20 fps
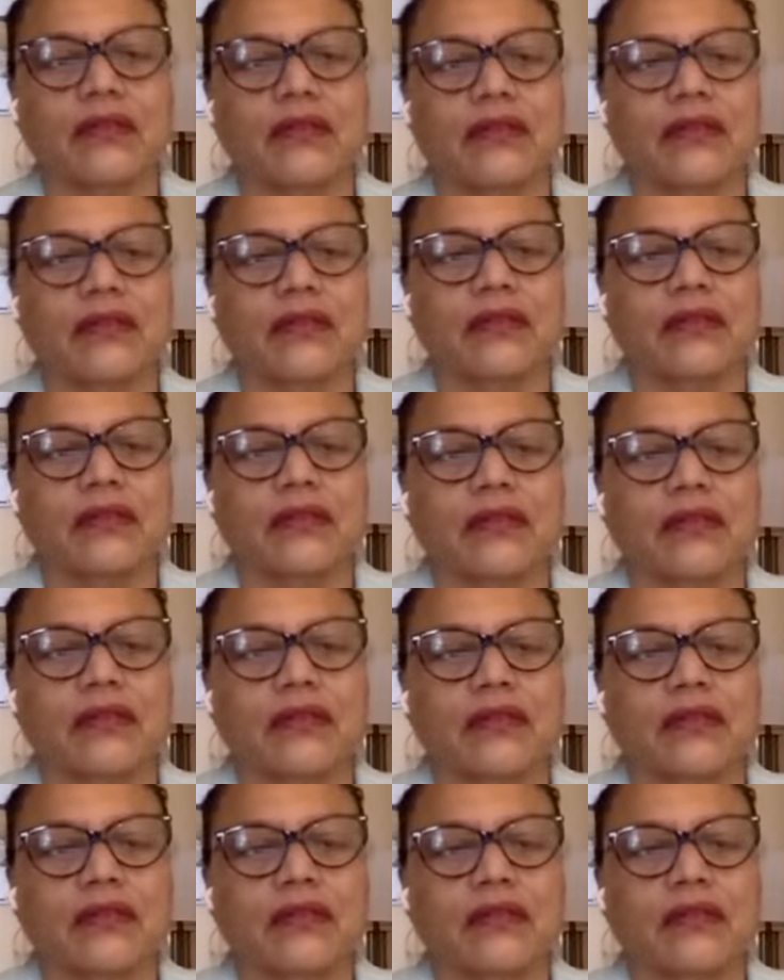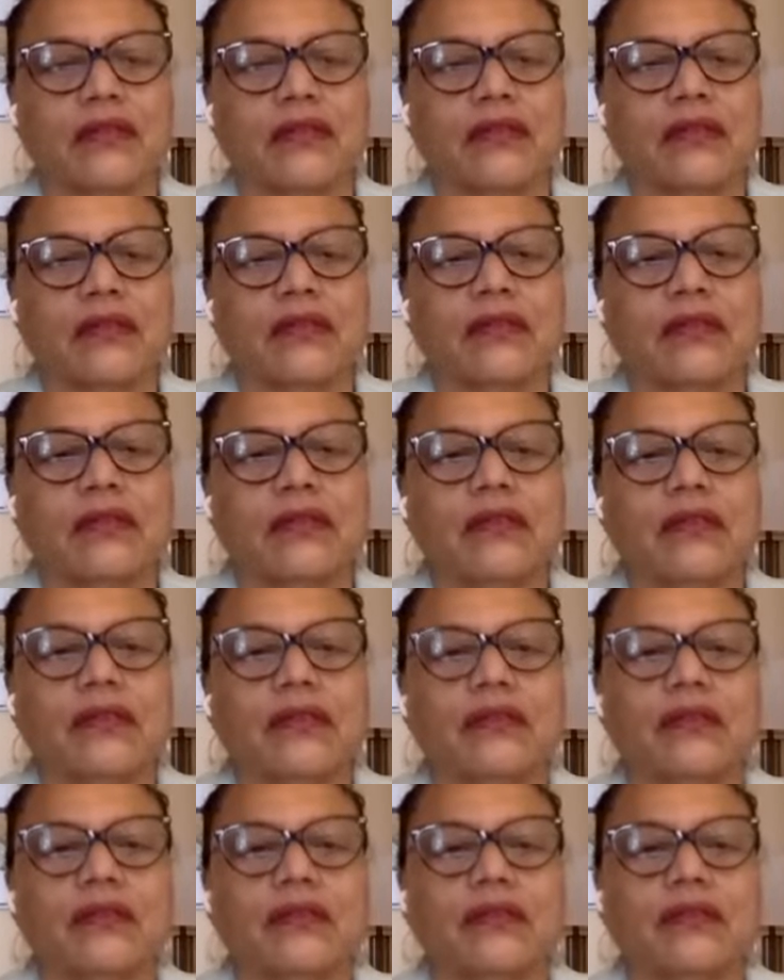
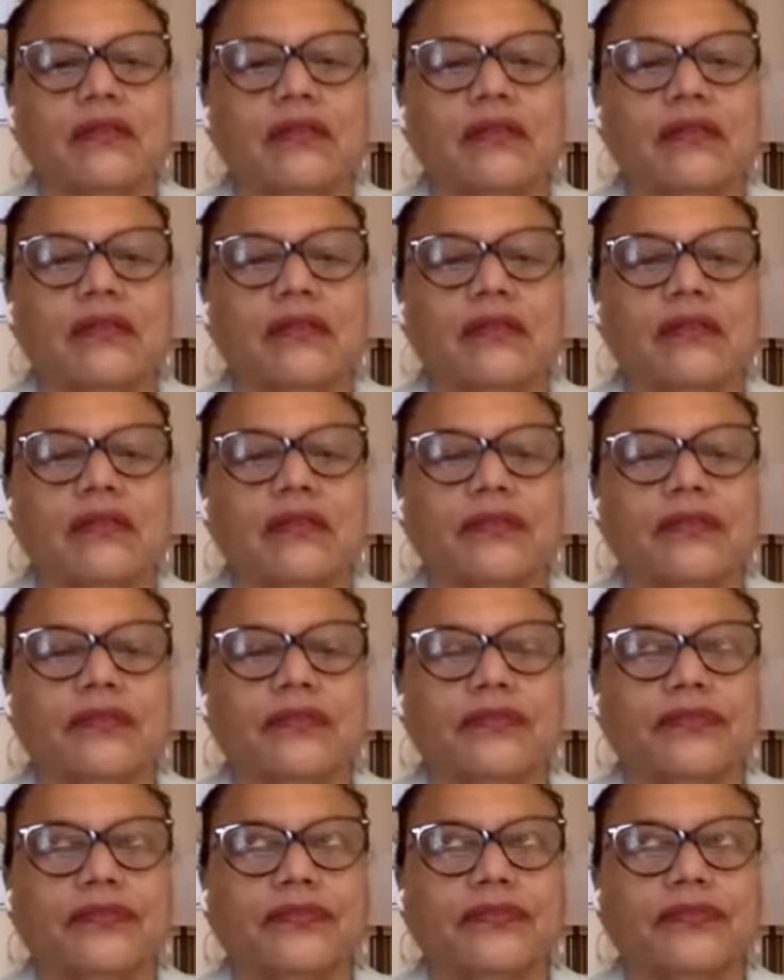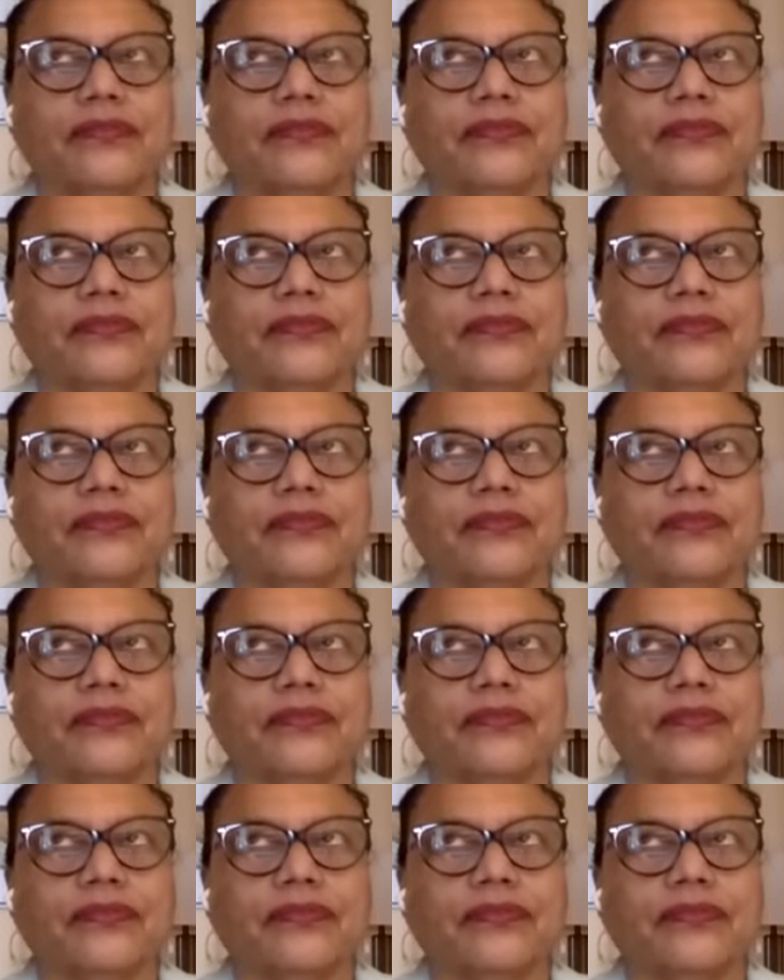(silent)